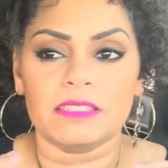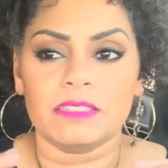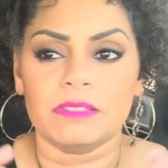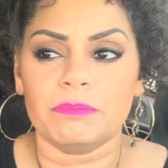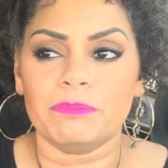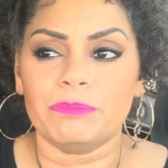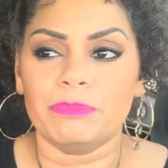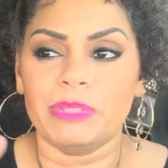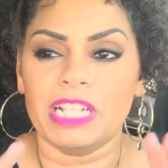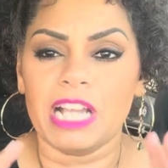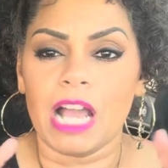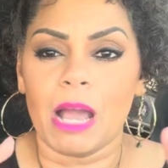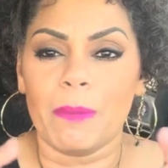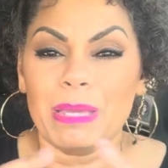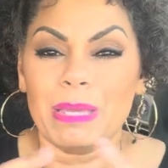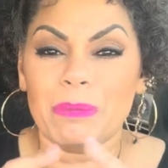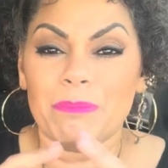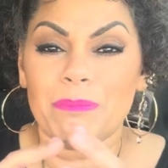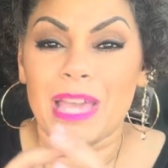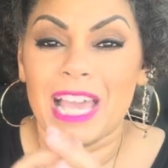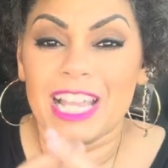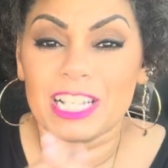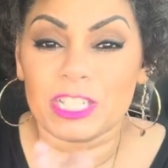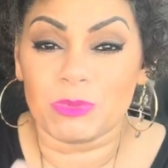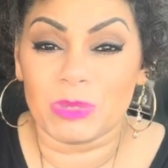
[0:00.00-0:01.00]
become
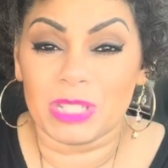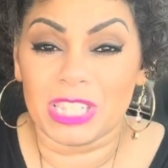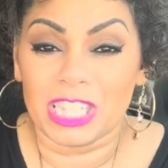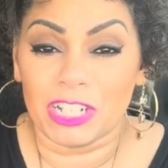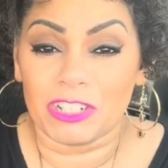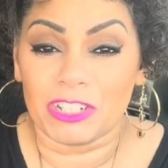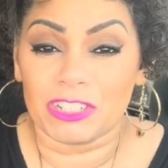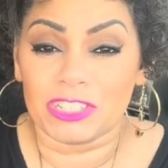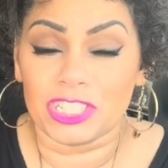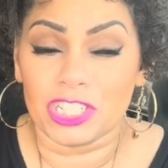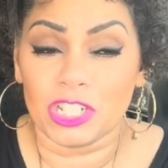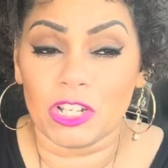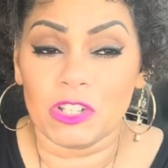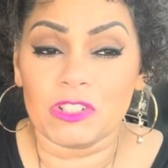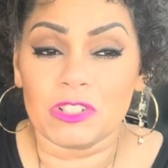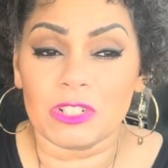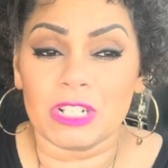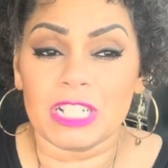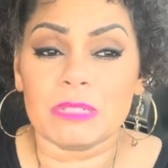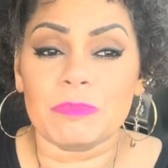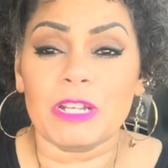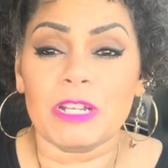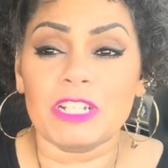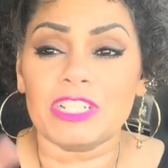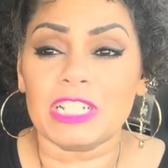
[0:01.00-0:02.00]
enmeshed with their children,
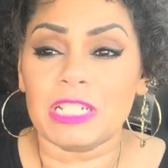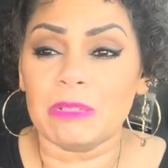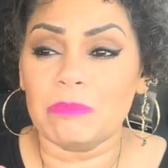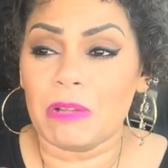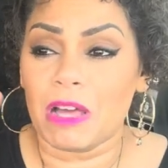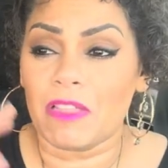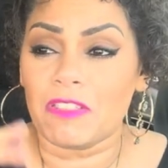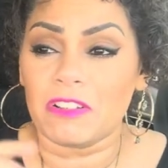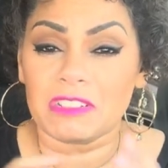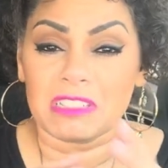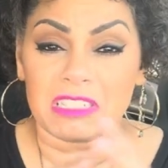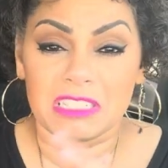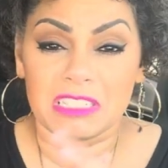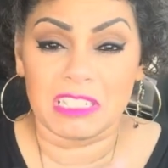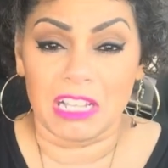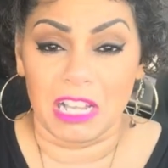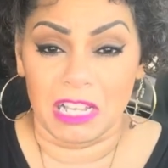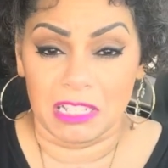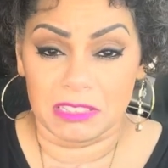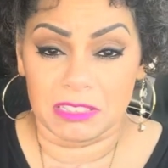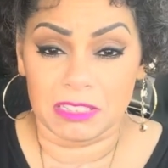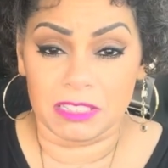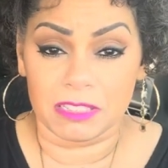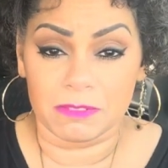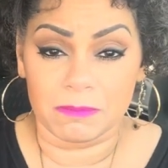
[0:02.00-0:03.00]
especially mothers and
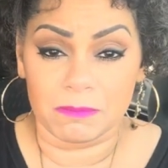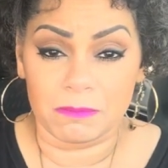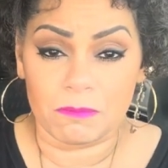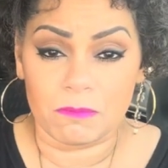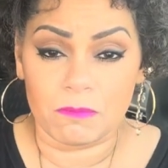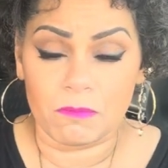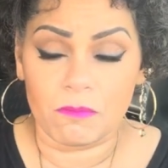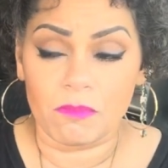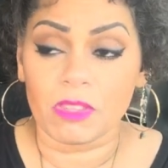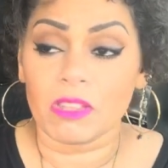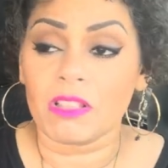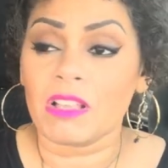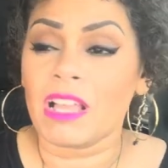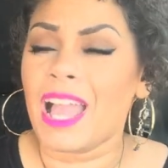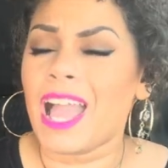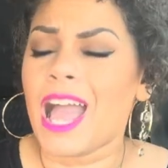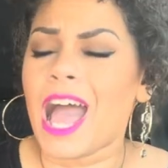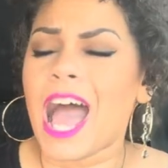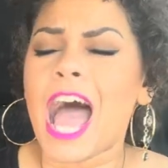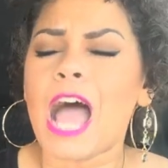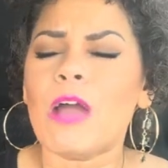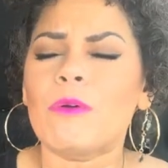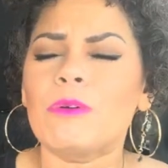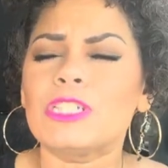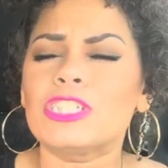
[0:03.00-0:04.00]
sons.
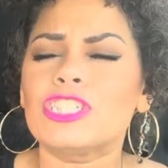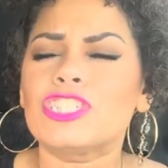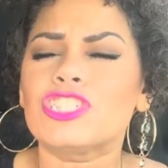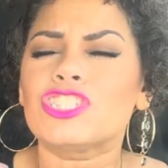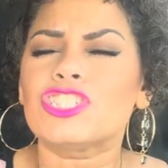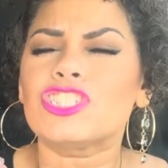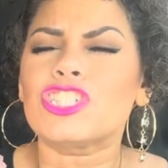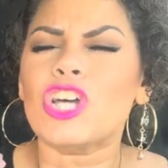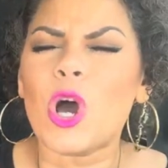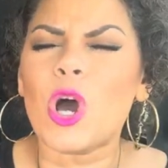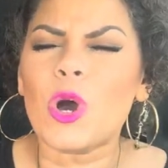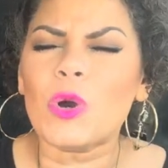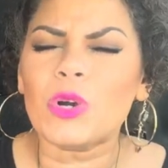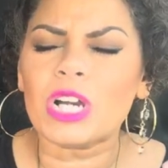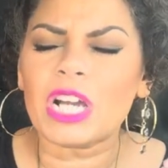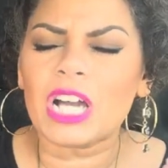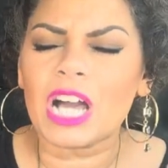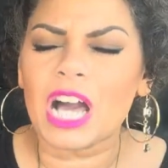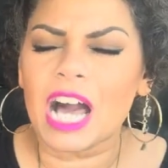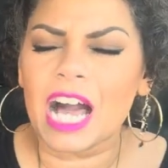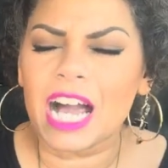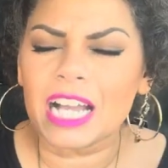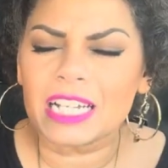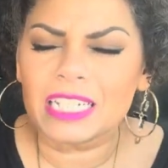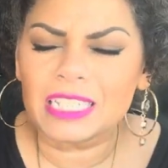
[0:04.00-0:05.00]
I was so
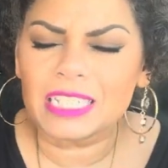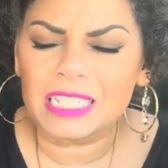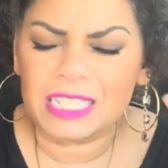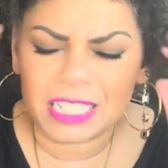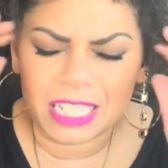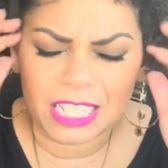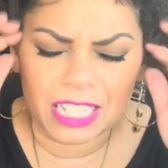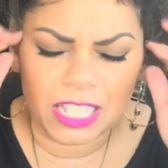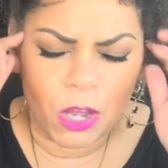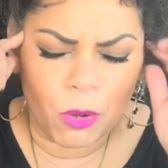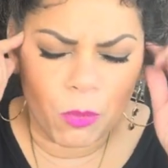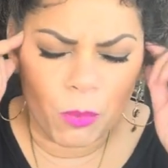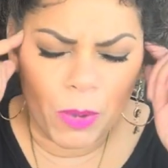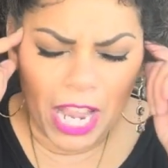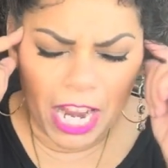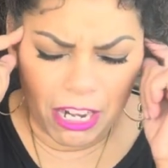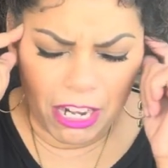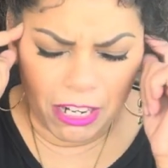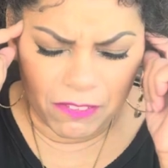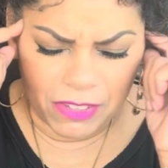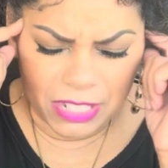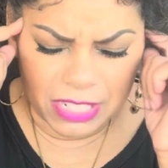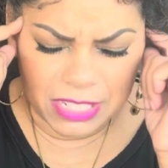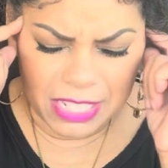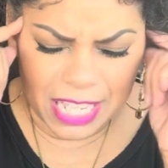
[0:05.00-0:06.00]
cognitively aware
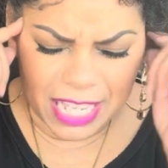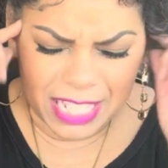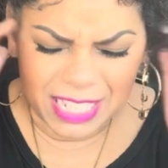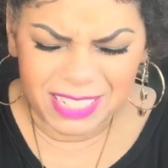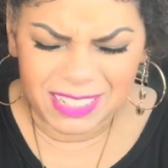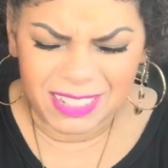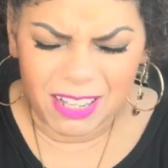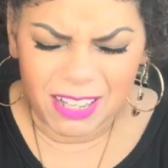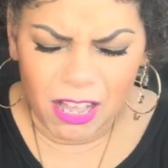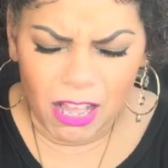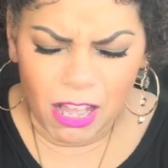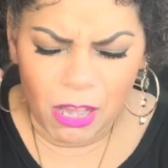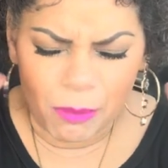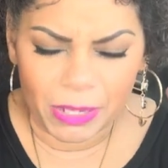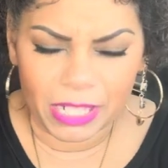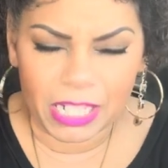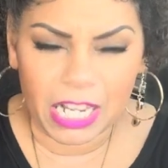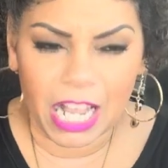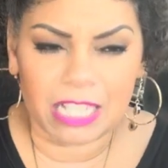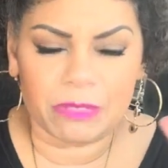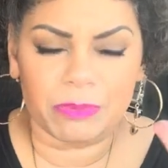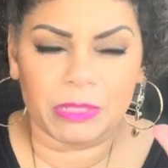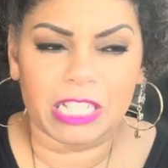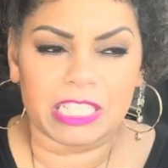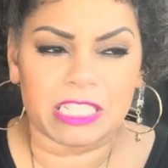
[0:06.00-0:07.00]
of this, like, oh my
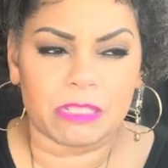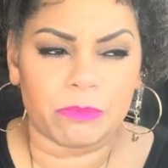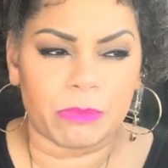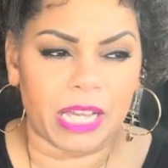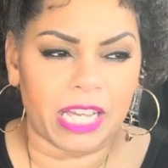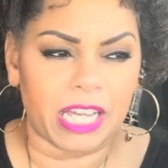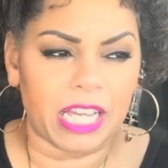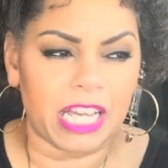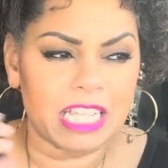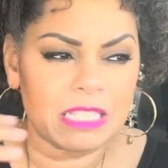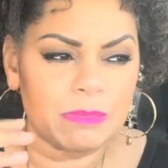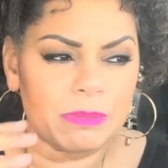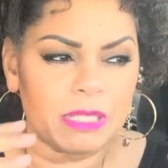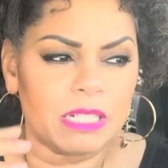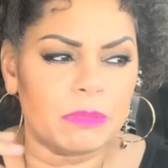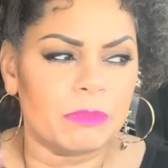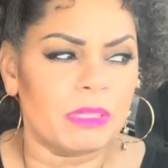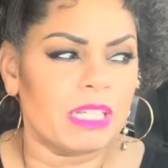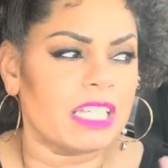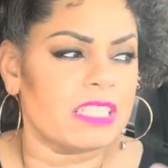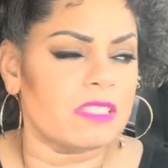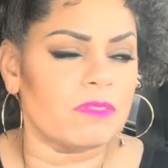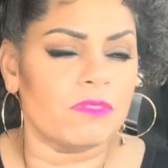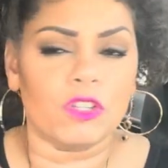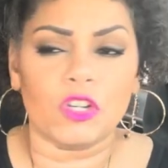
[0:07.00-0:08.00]
gosh, because of my husband and
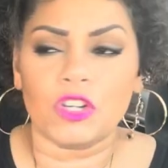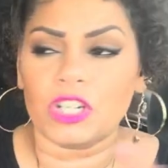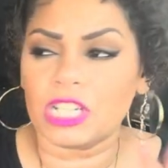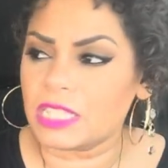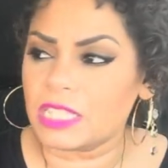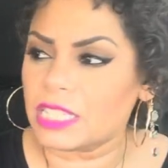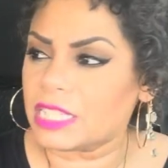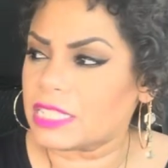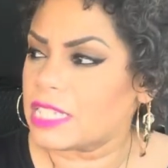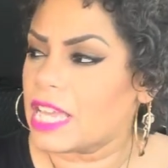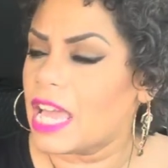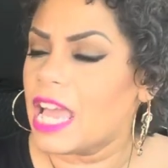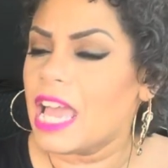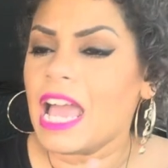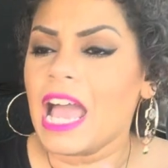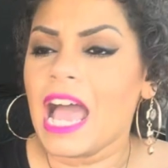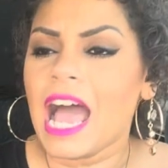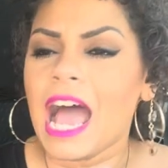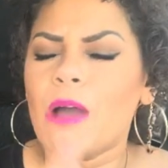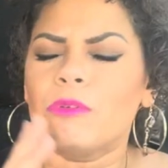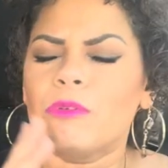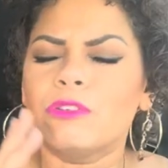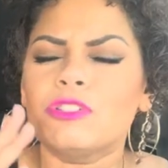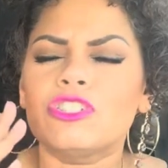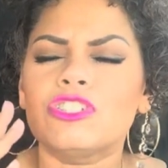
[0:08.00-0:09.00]
because of learning this,
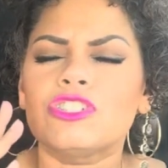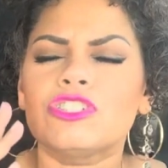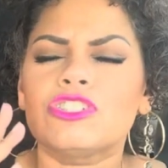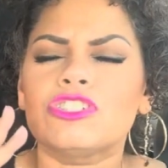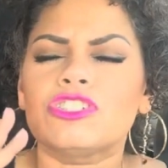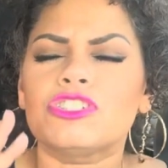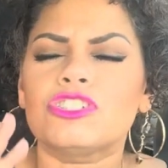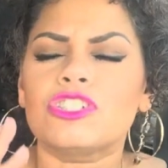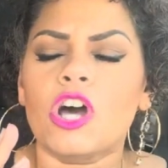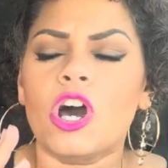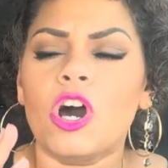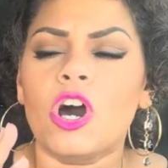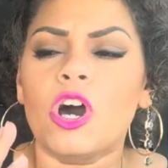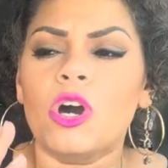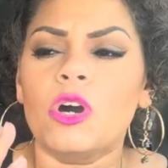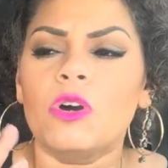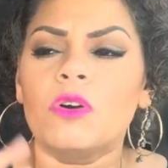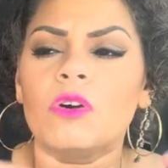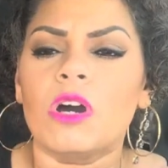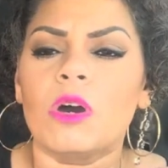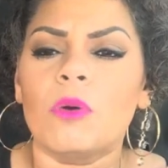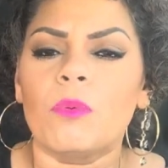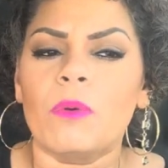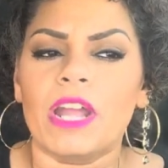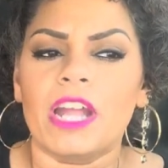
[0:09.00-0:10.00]
I was so
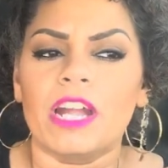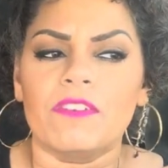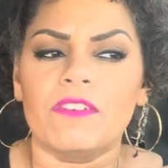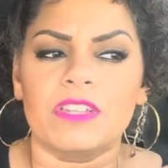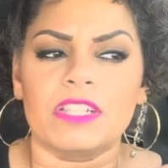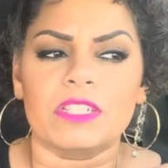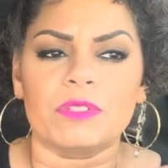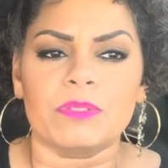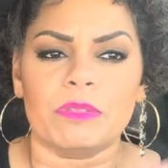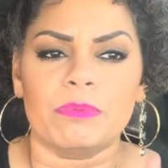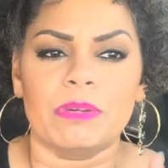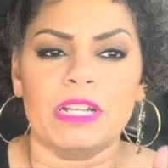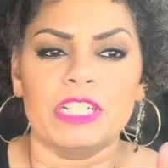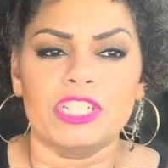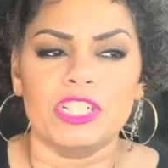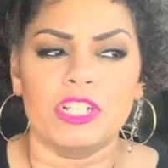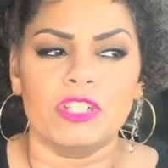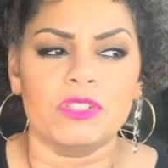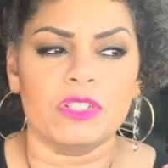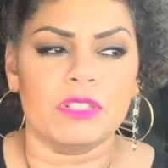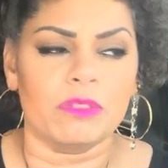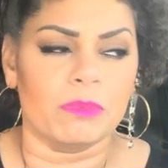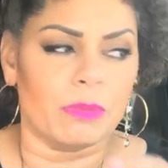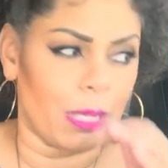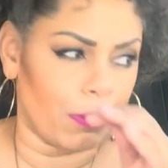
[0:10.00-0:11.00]
aware of this with my
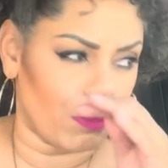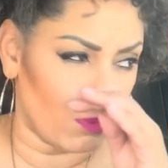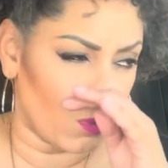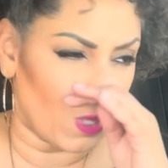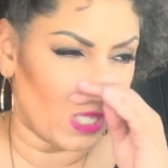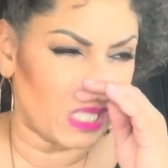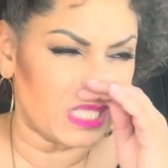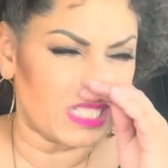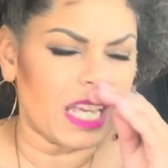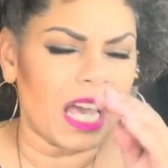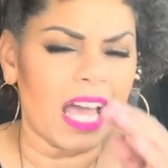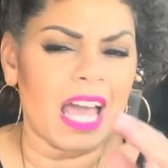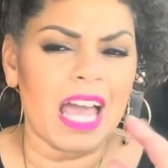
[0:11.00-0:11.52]
children and my boys.